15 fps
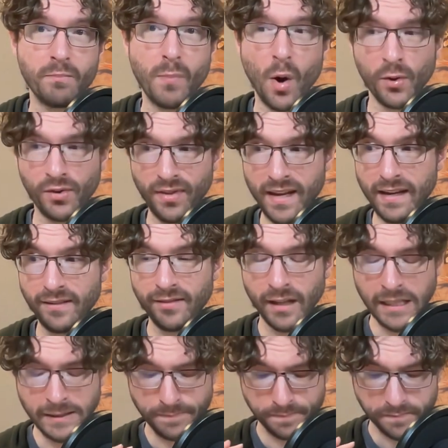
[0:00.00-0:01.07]
Most of these
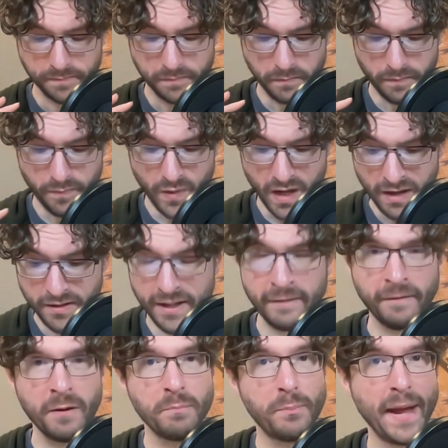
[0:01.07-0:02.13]

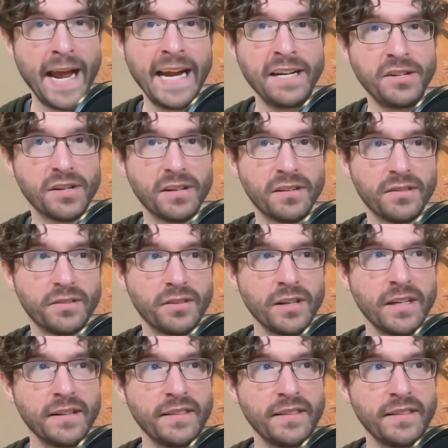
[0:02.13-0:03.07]
different pages,